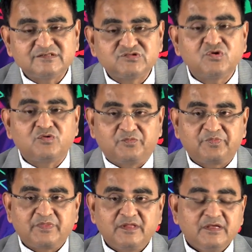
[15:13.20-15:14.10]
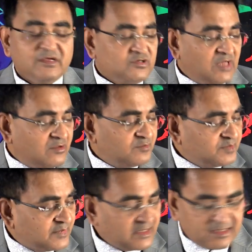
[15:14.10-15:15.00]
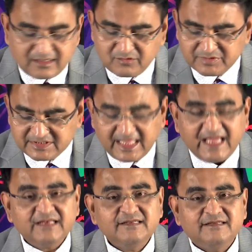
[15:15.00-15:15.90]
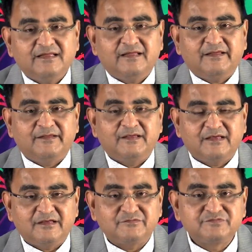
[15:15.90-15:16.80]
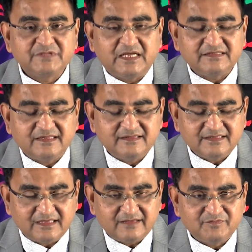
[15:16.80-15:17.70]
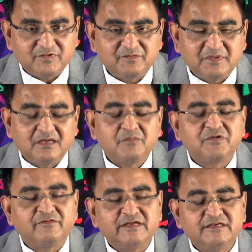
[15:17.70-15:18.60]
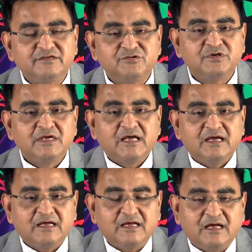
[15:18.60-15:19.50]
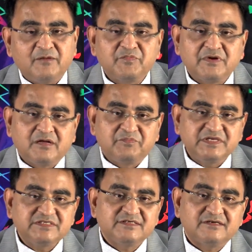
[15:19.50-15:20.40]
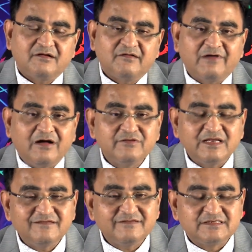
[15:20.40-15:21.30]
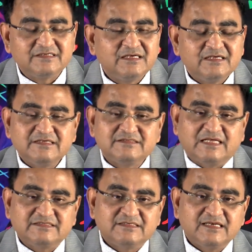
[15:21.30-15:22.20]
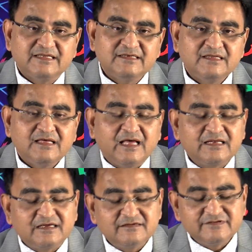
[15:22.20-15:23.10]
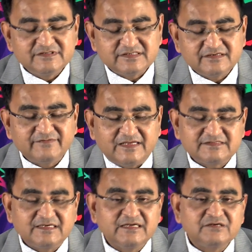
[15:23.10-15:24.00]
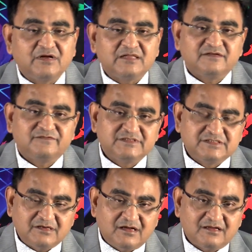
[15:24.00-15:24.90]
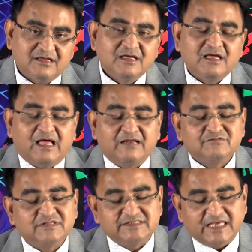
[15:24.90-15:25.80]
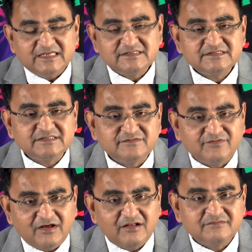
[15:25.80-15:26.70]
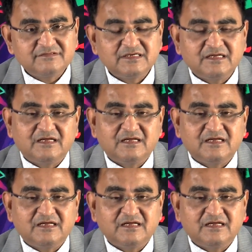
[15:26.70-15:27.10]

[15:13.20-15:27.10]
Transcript: so. Now, uh, with that uh, uh, I, I, think I have pro provided you a, a, picture of how relevant is acetylene and conversion of acetylene to other feedstock and the challenges involved